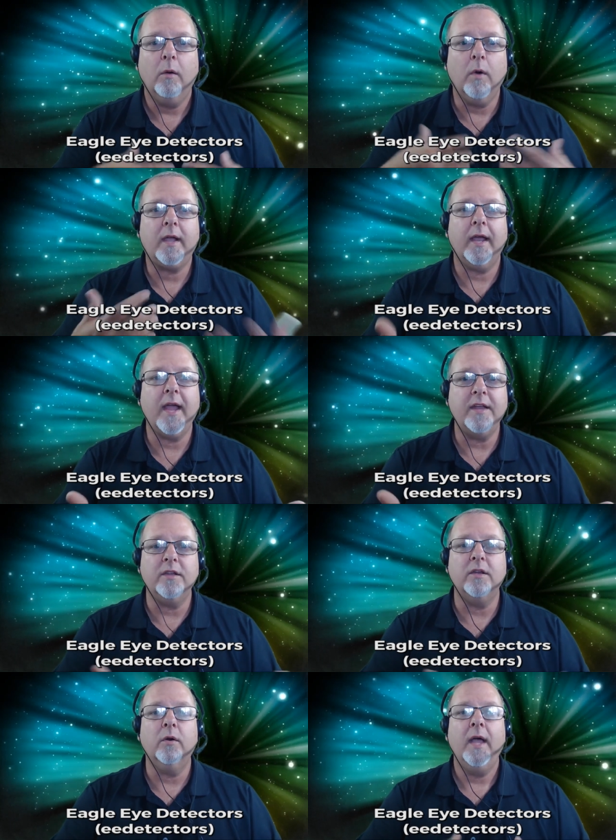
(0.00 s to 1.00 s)
What can I
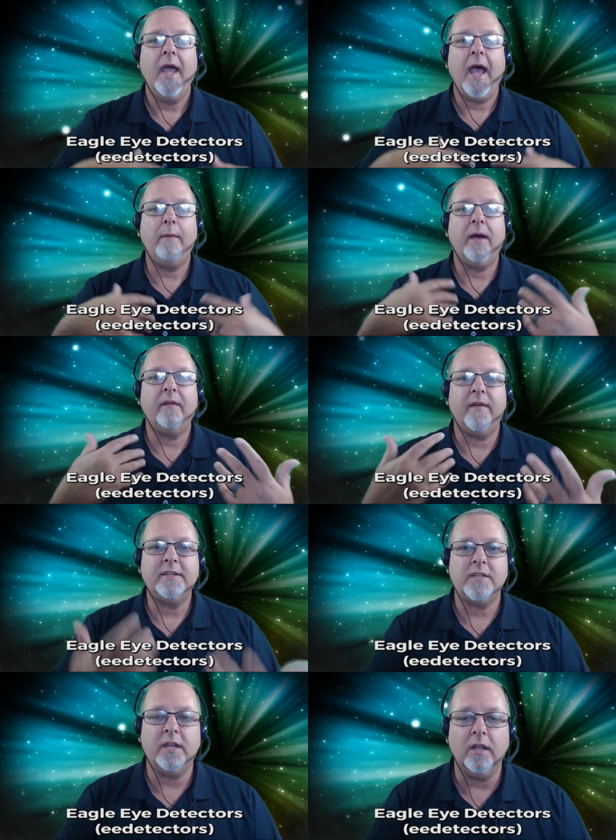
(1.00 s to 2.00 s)
do? How about if I
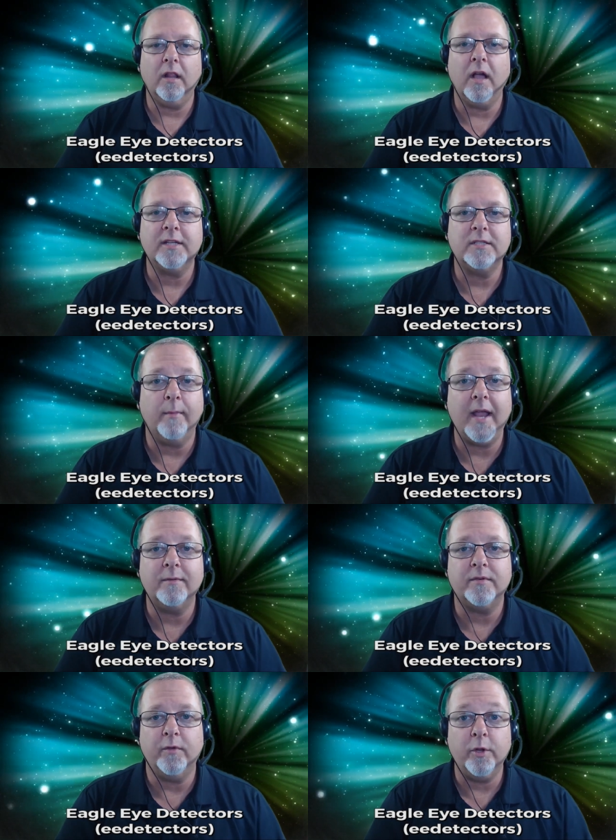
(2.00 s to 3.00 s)
send you along some
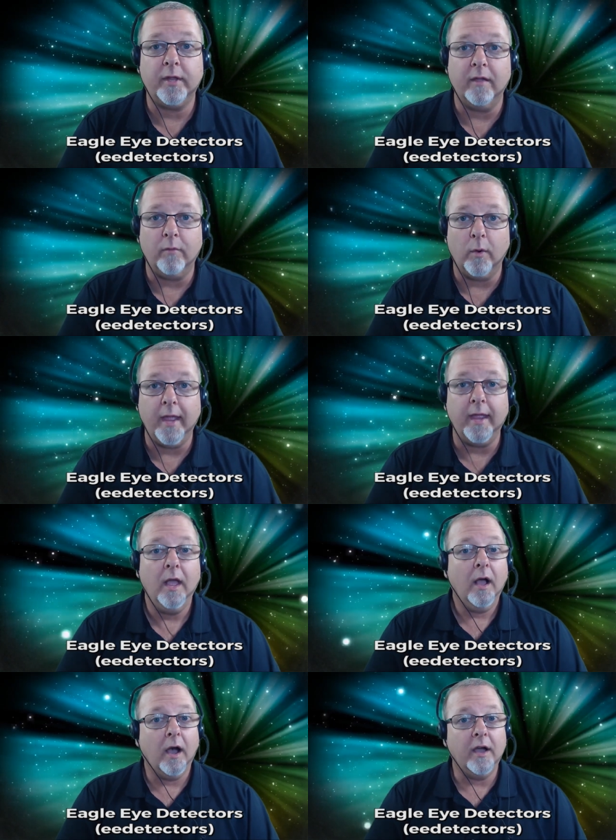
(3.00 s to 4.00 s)
items for you to give away
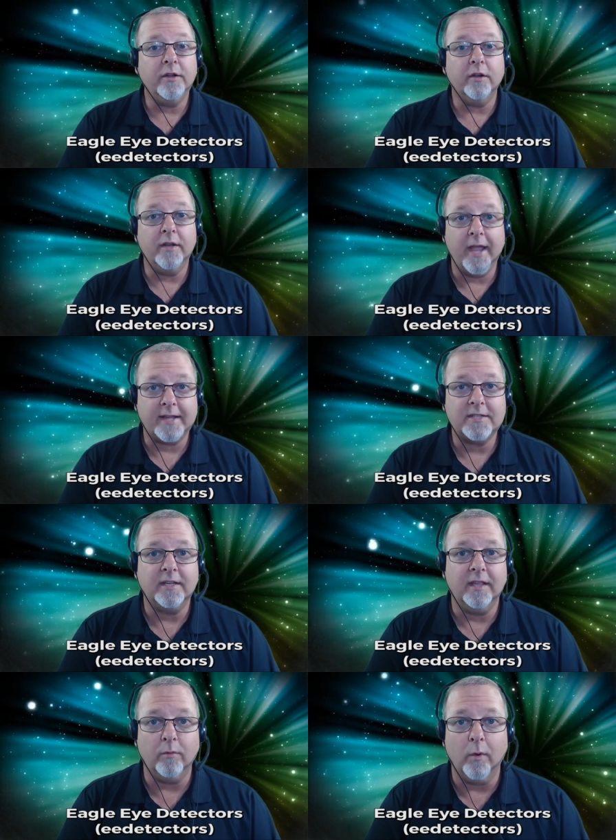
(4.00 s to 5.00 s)
on your
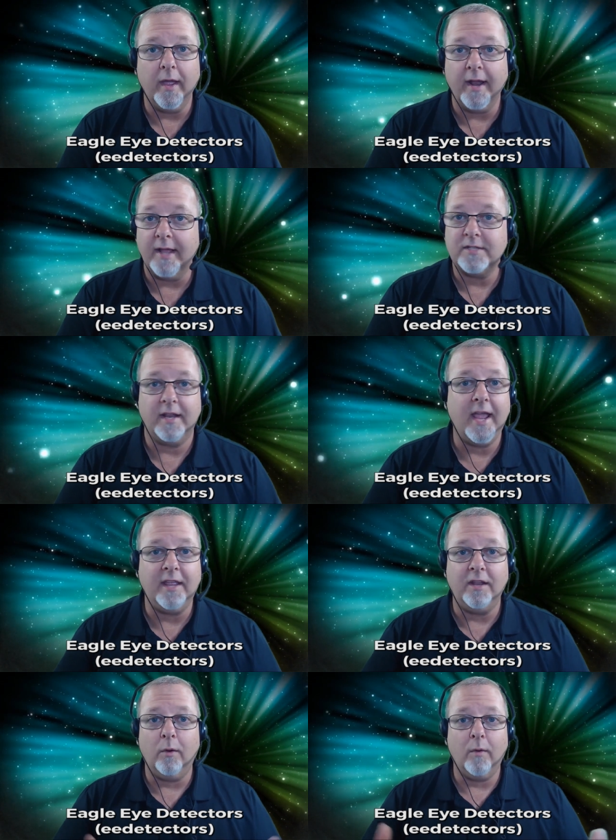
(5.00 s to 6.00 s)
next giveaway? And I said, hey,
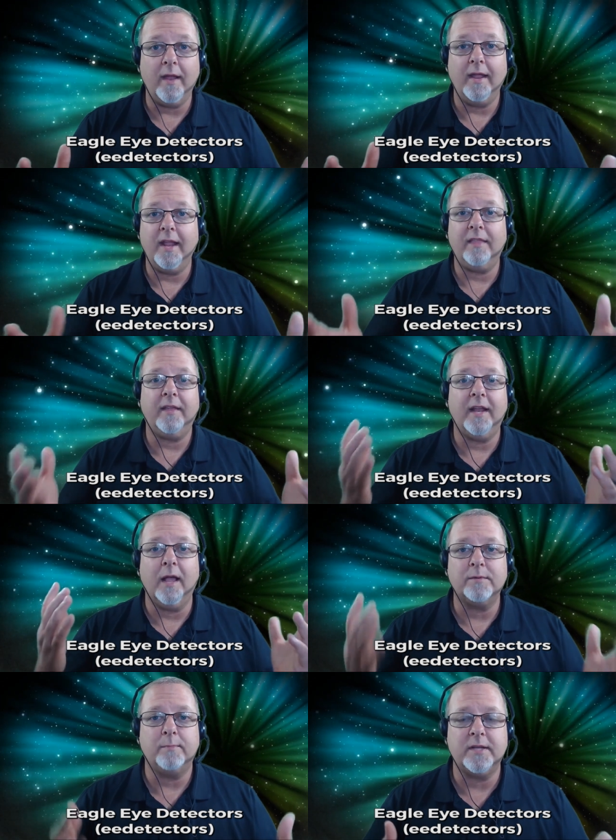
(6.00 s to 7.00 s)
you know what? Anything that
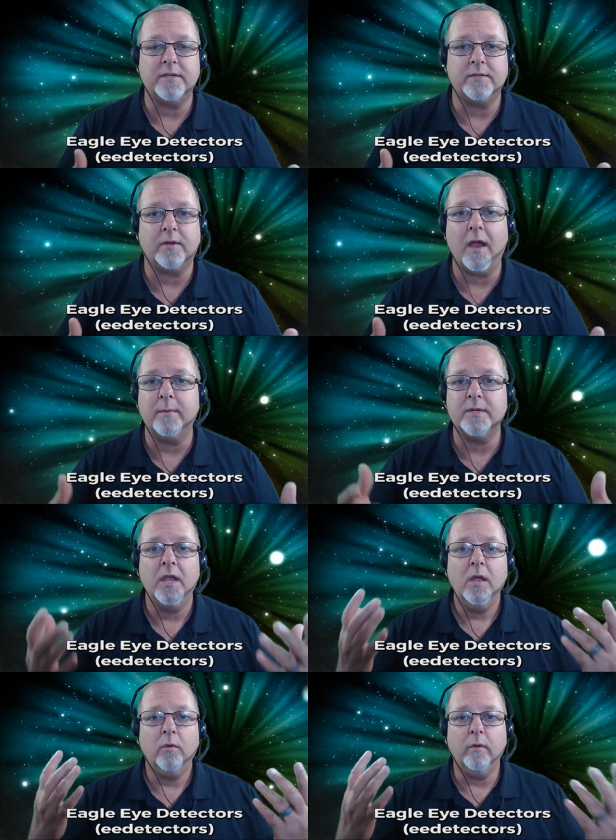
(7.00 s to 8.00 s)
helps my subscribers
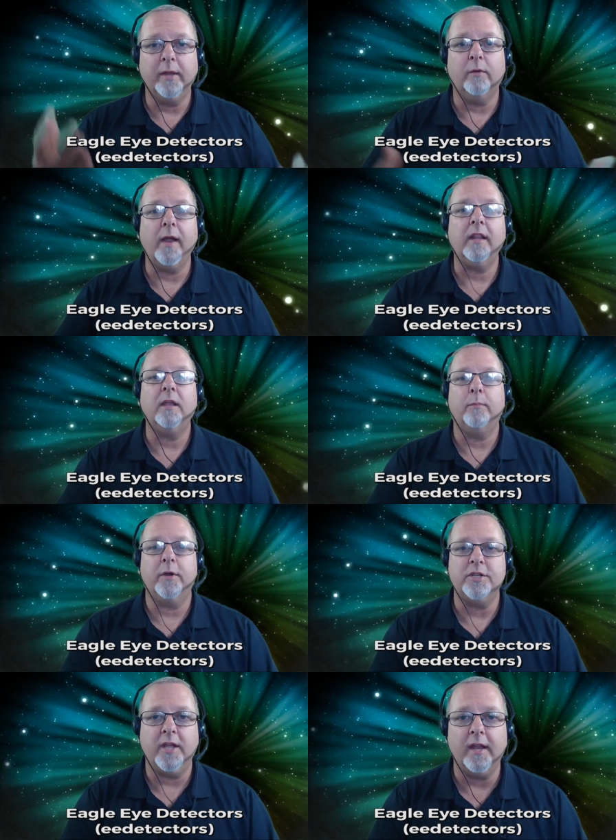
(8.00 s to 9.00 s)
would be greatly
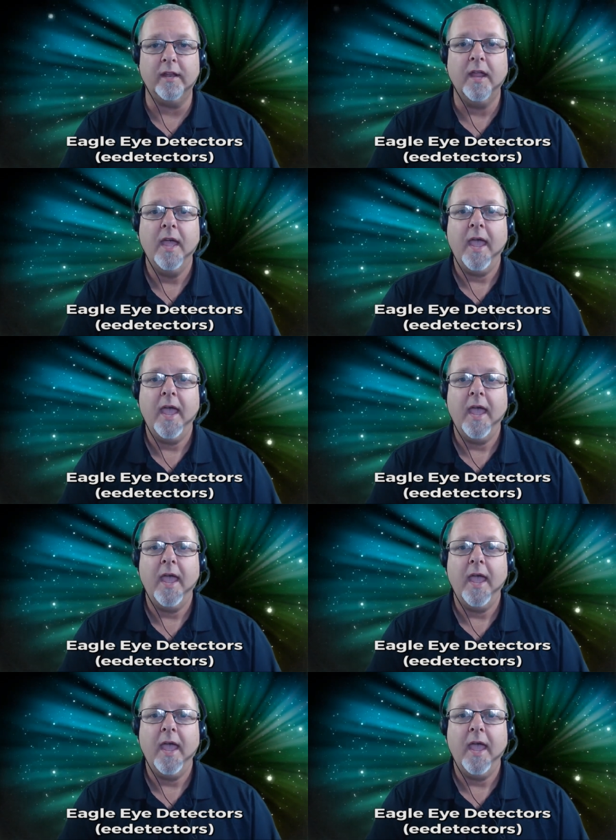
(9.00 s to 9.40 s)
appreciated.